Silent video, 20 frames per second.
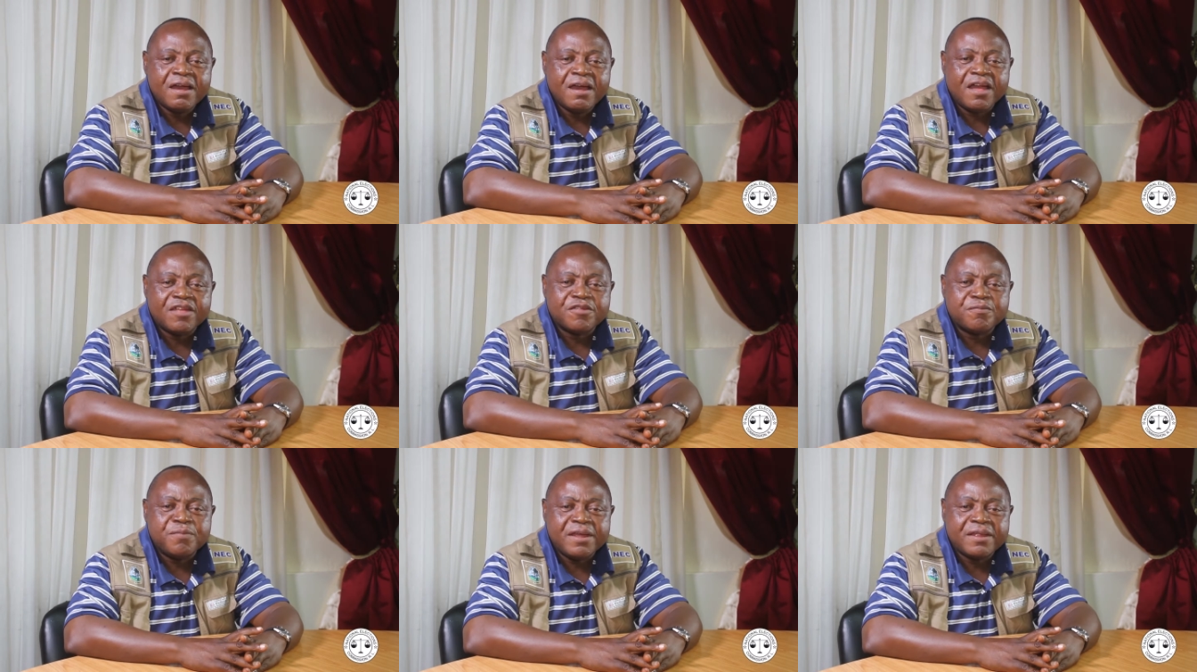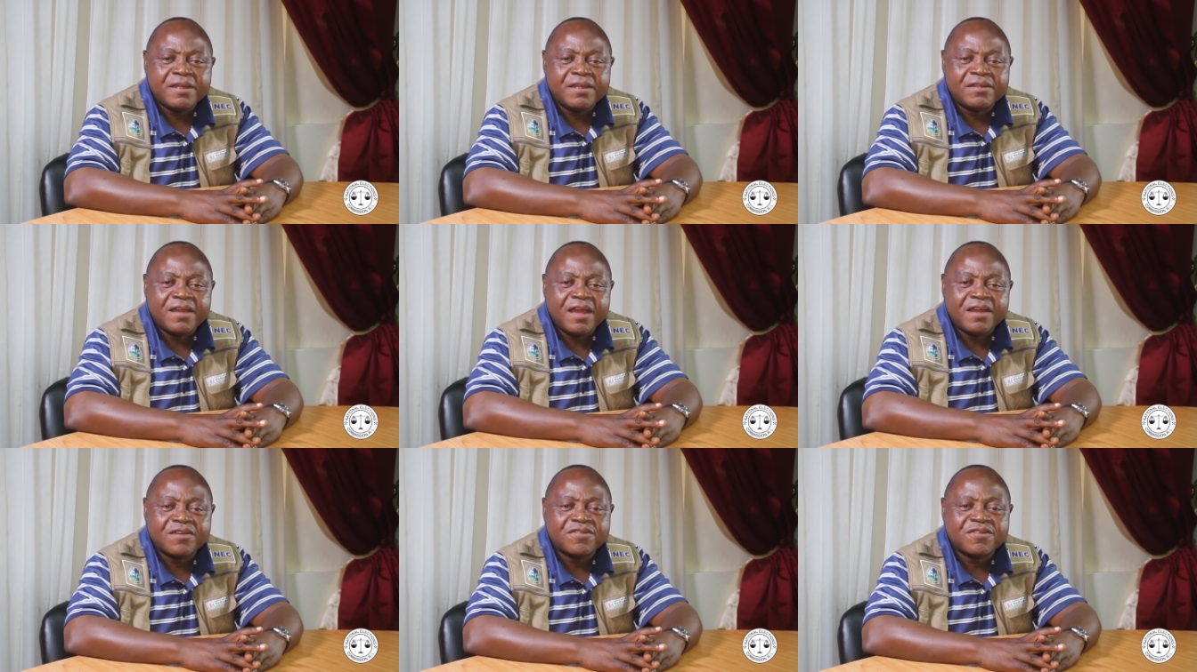has been
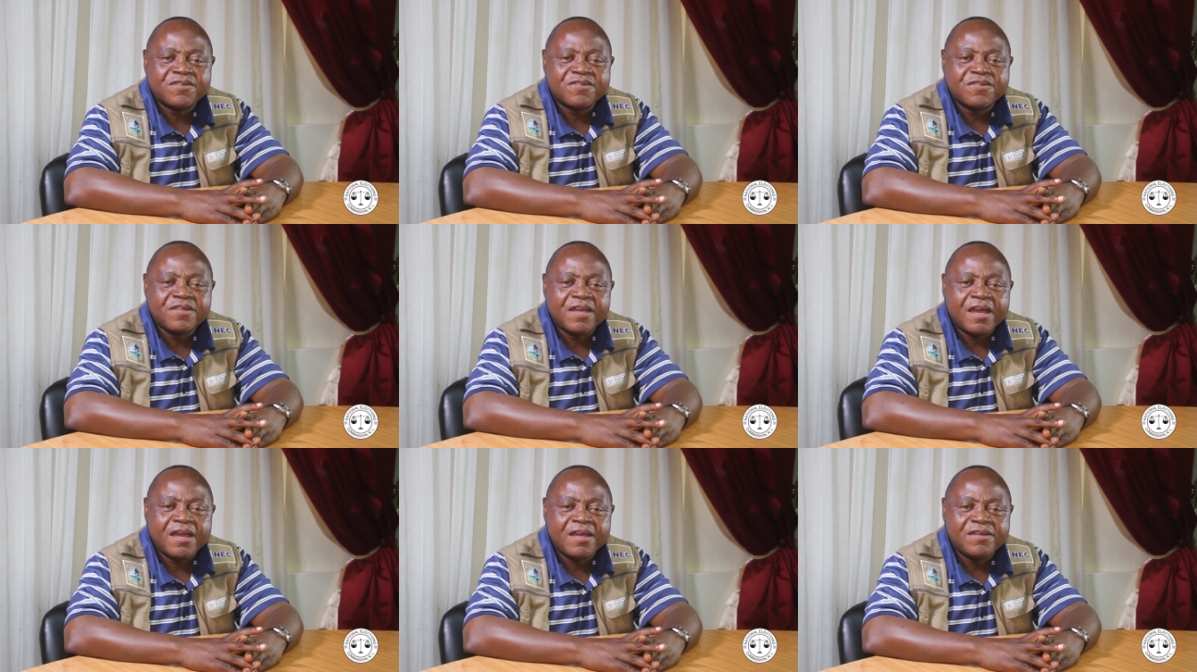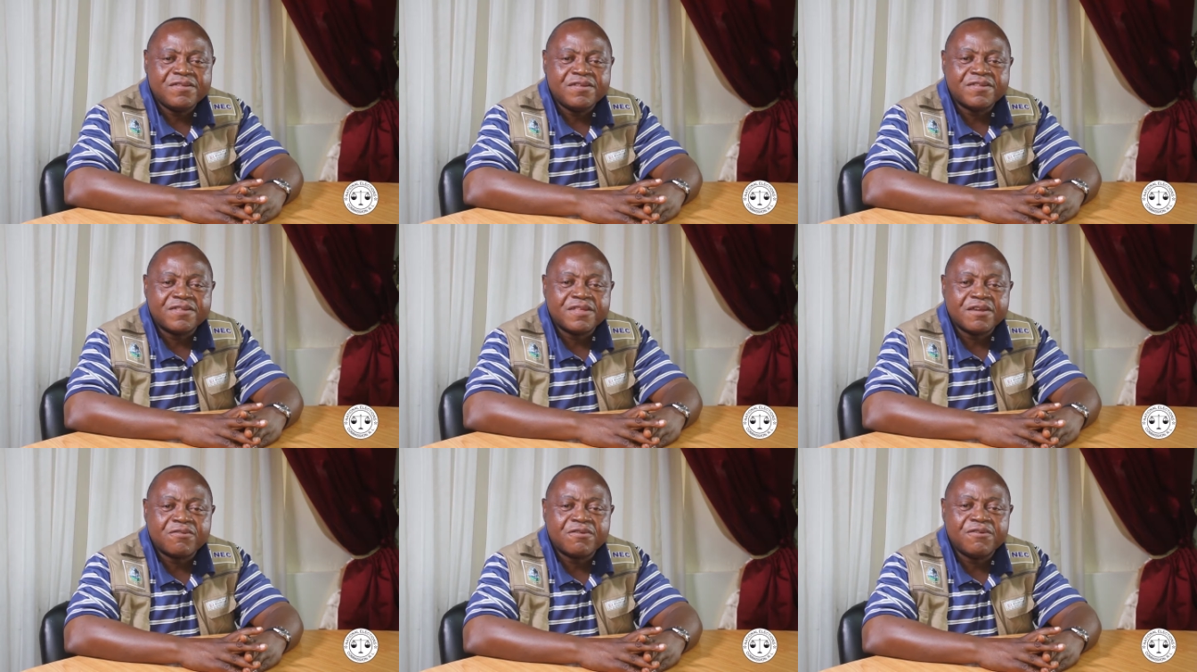an exercise in
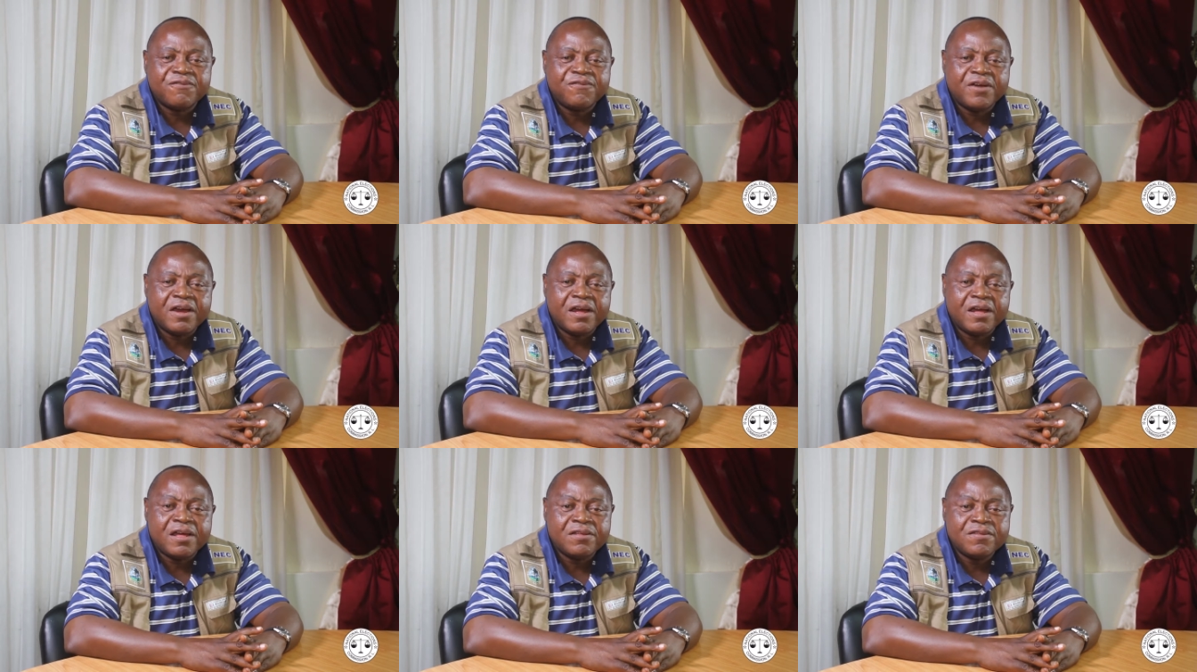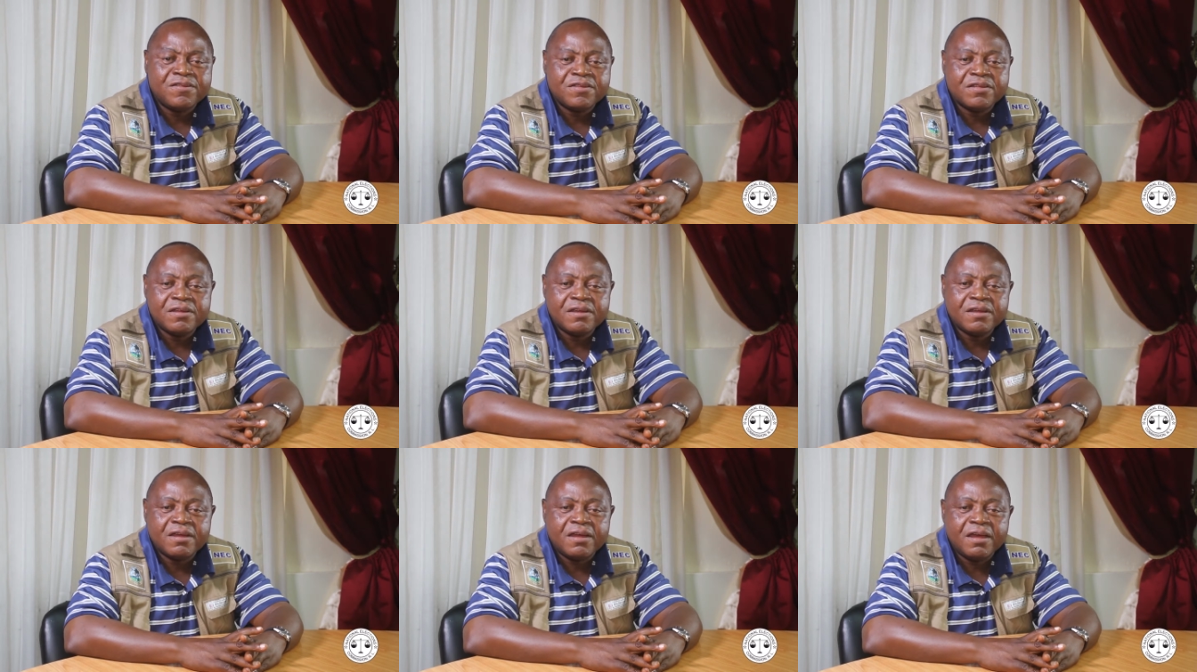sacrifice
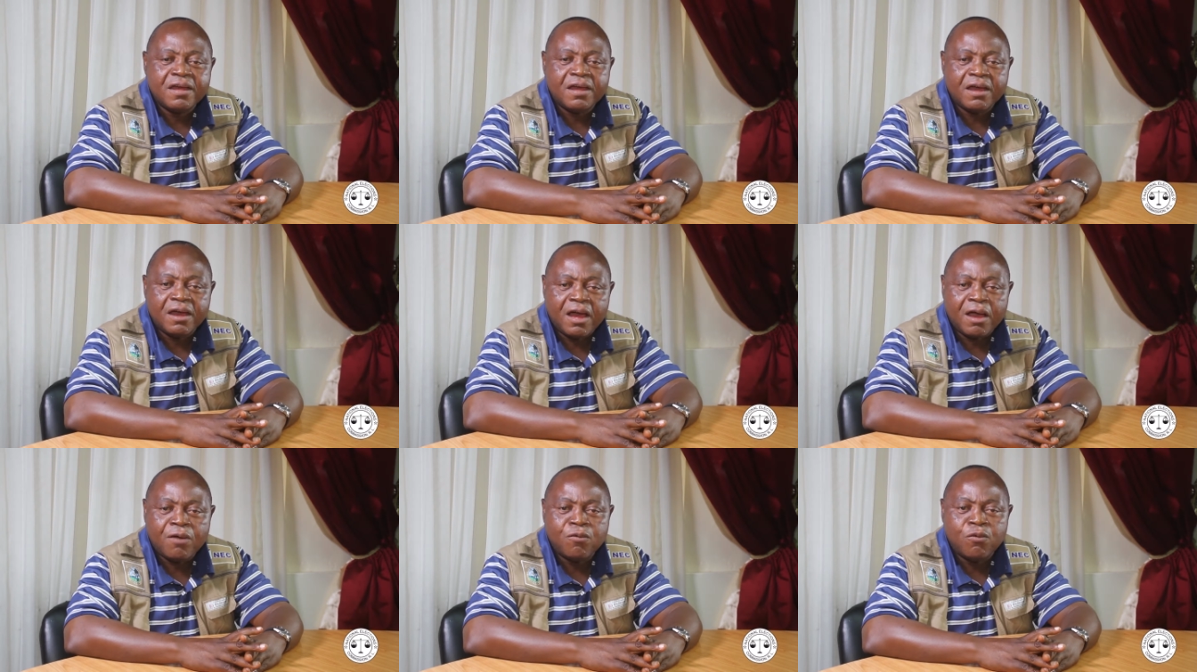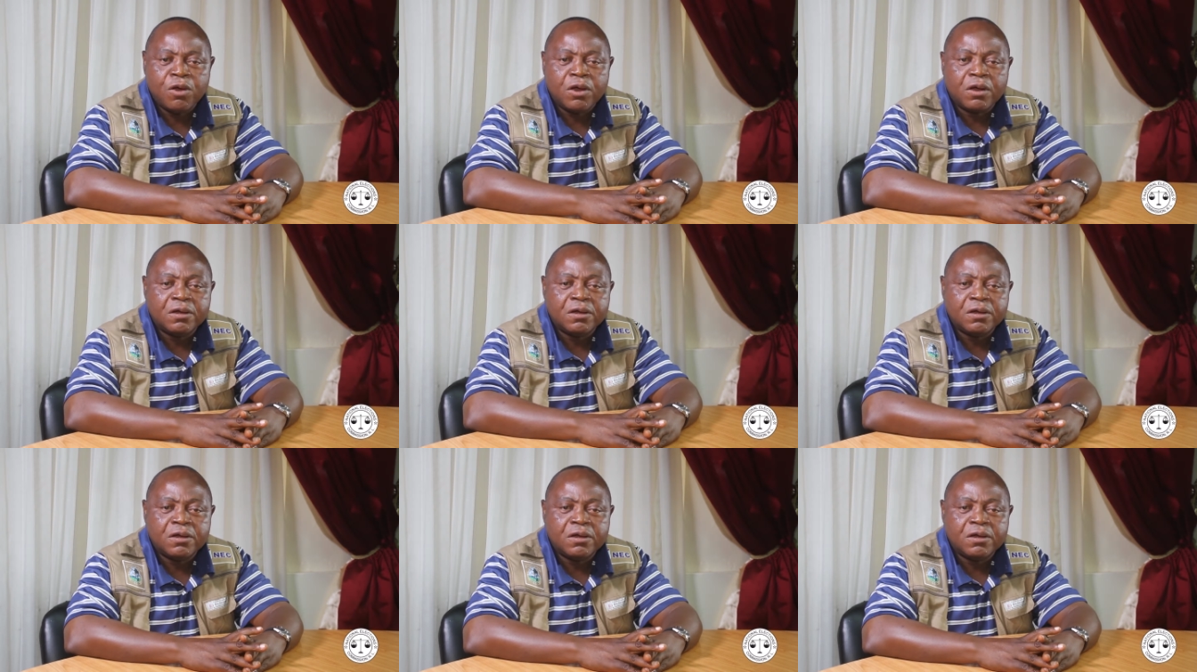and hard work.